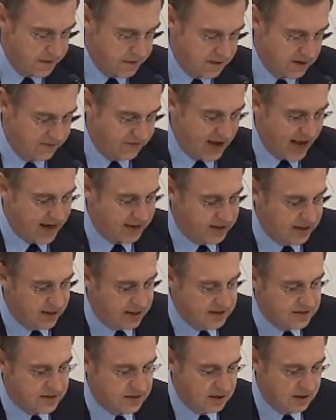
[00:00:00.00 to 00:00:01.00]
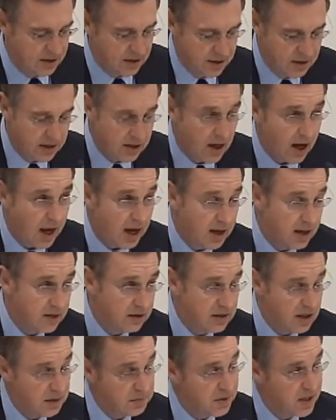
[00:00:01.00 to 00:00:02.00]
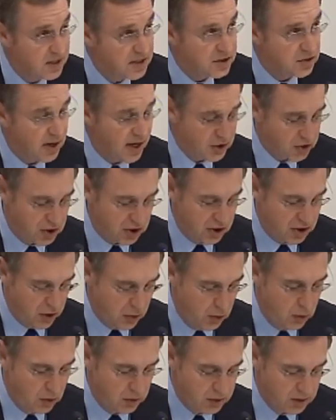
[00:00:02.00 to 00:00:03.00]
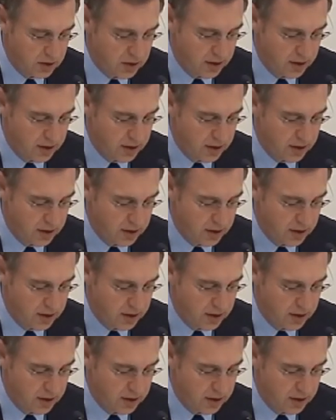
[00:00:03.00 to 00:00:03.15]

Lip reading: the fact is the administration knew